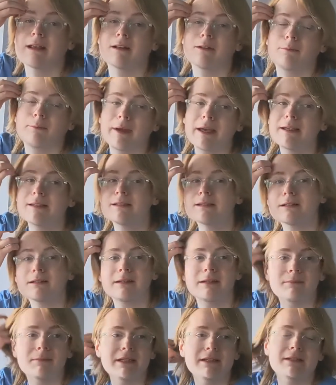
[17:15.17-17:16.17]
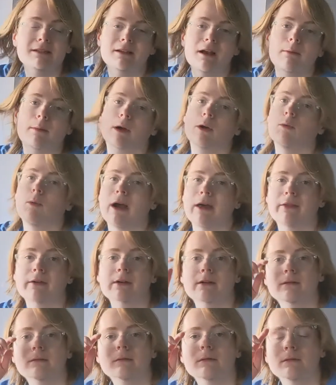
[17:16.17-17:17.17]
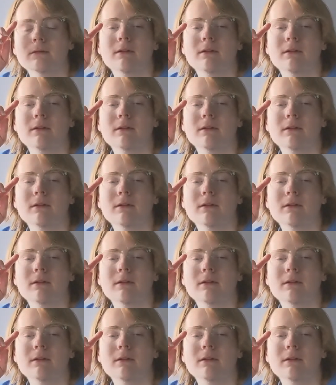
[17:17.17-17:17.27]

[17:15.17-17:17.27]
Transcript: it'll basically be summer weather.